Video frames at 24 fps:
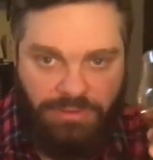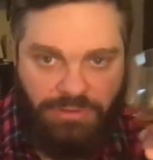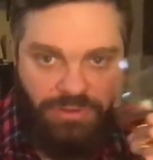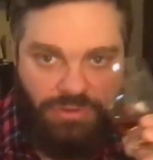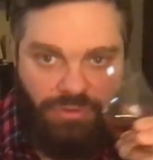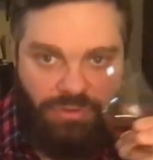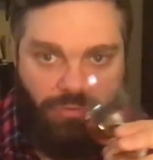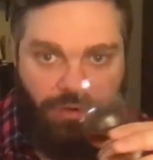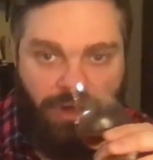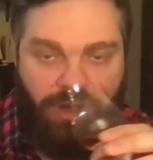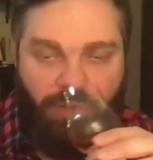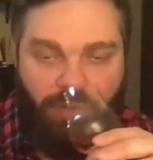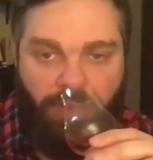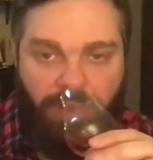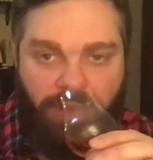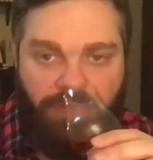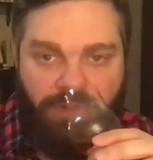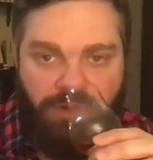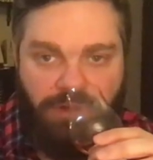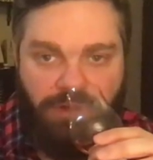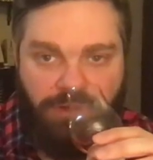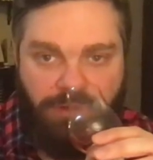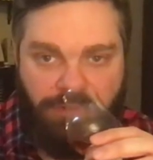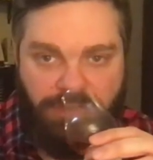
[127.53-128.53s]
Right away on the
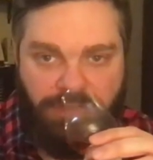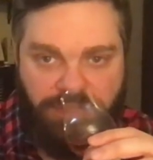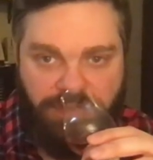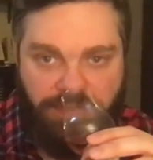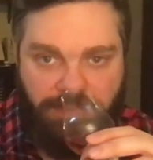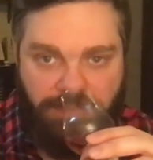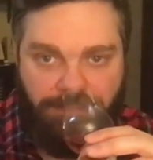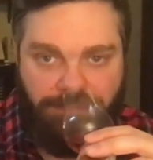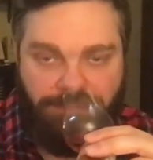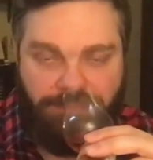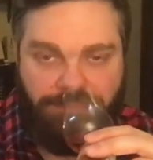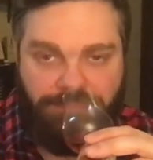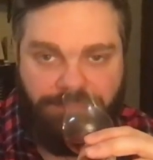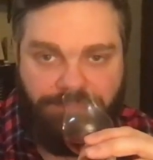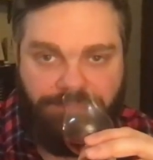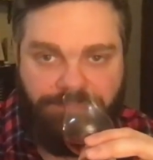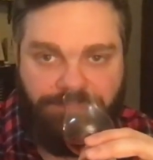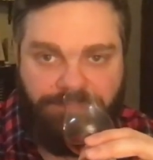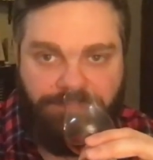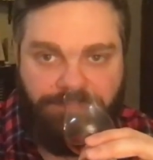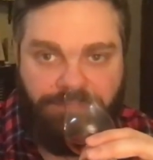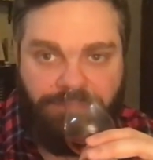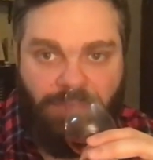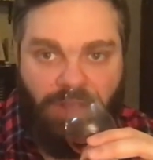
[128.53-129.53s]
nose,
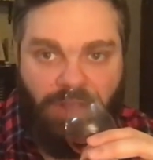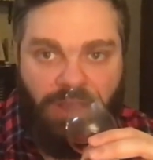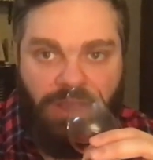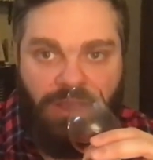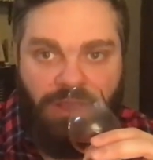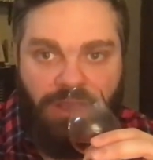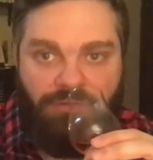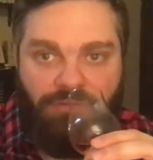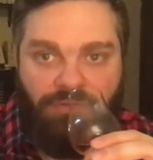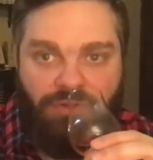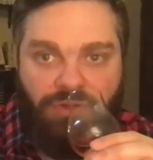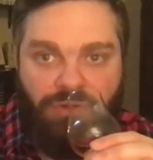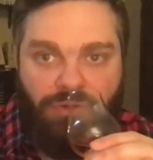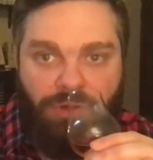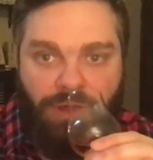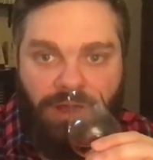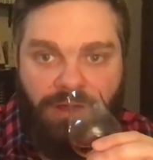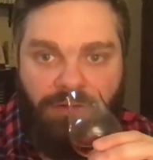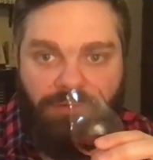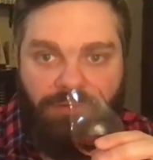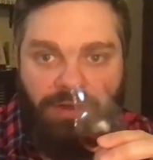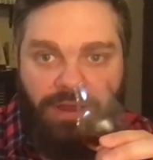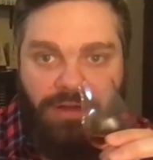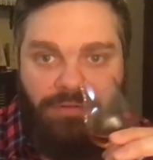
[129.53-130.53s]
if you
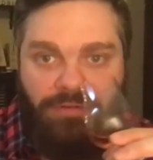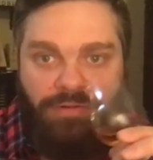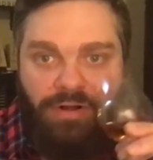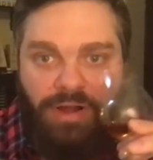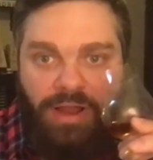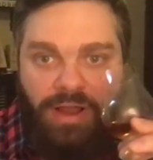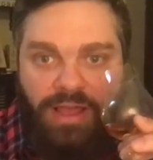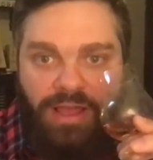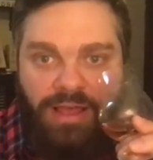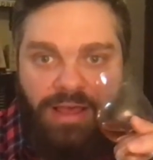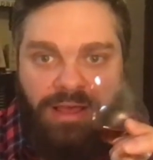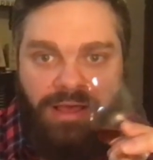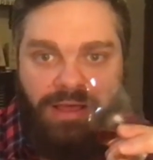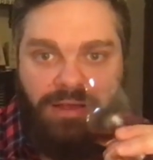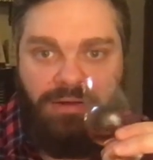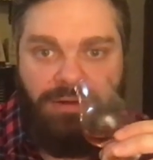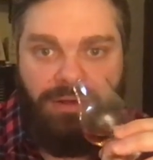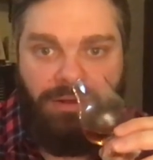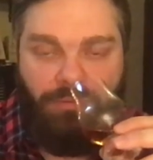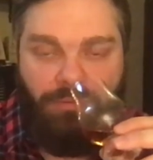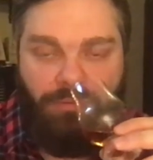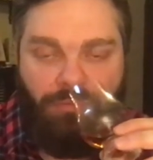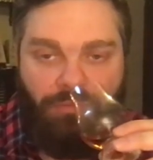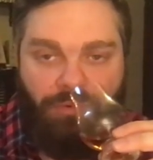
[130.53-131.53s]
have ever had
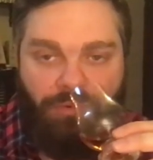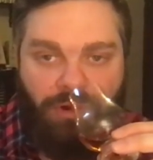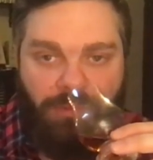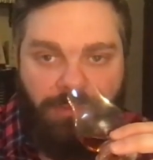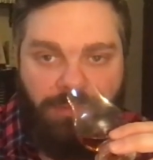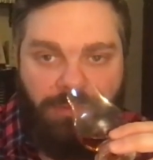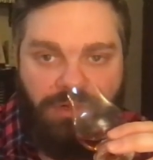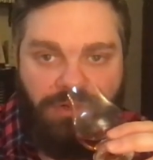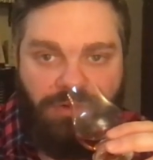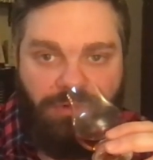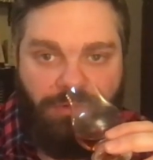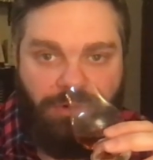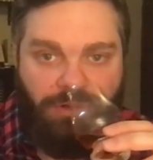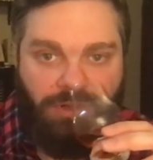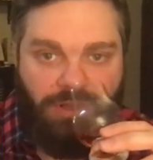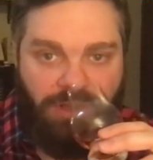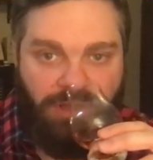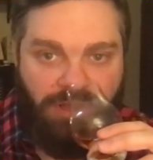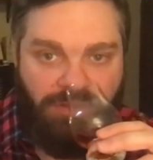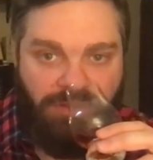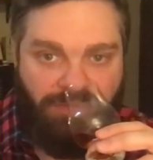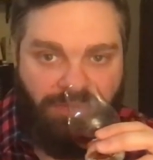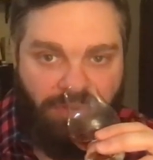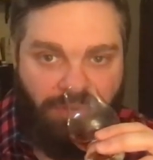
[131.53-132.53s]
rum in your
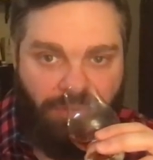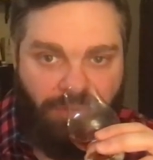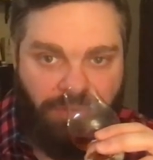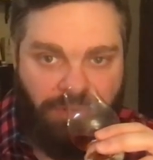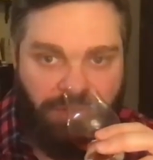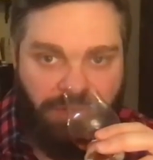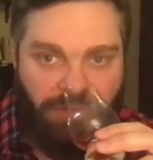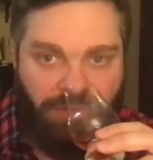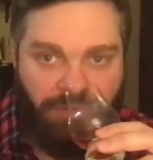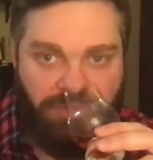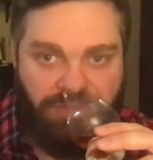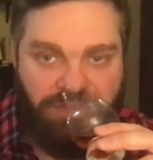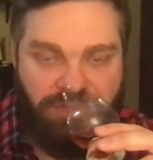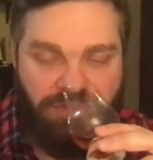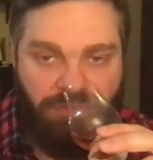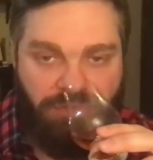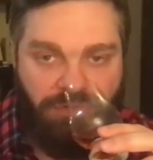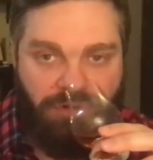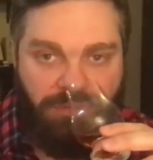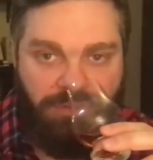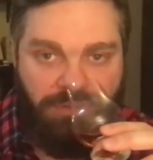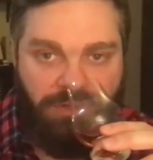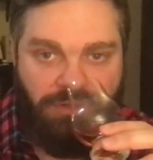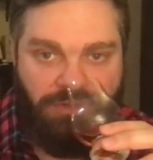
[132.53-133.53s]
life, you will notice the
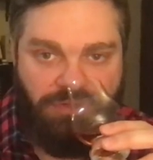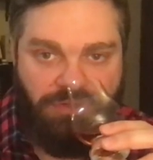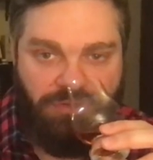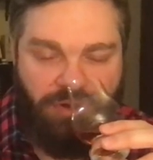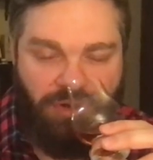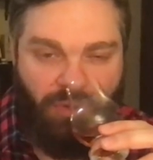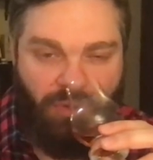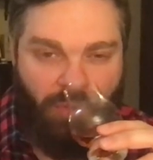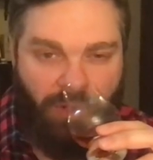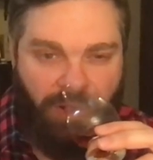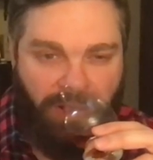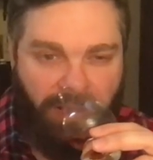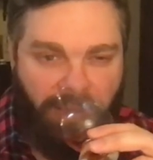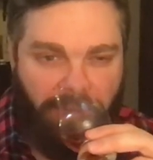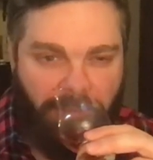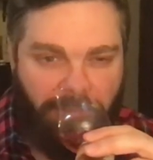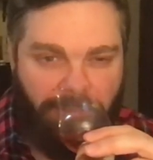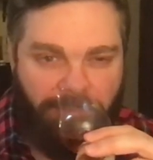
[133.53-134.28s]
rum notes right away.